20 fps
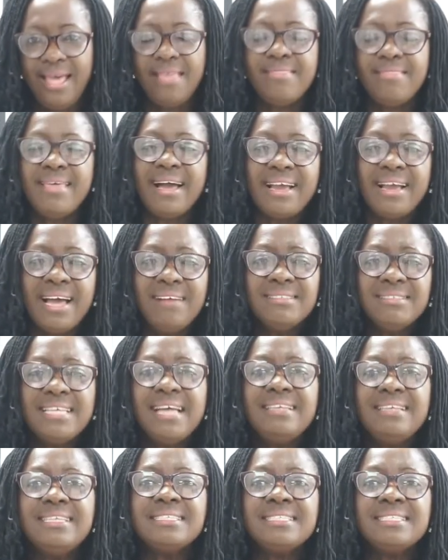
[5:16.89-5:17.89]
The
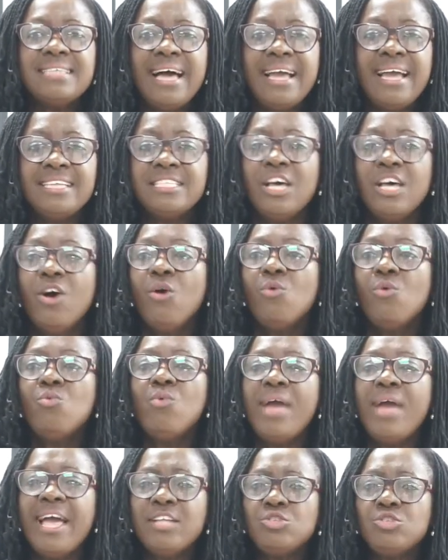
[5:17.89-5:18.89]
accountant decides
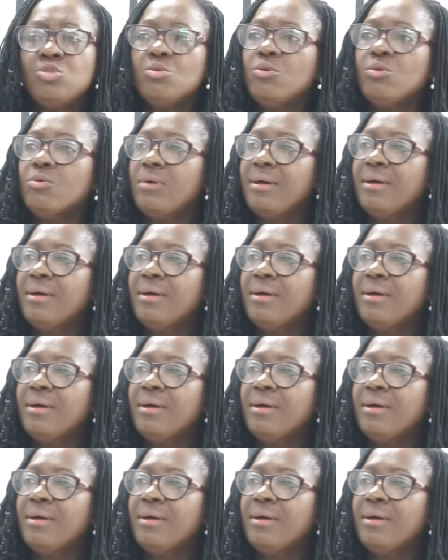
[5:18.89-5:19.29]
where to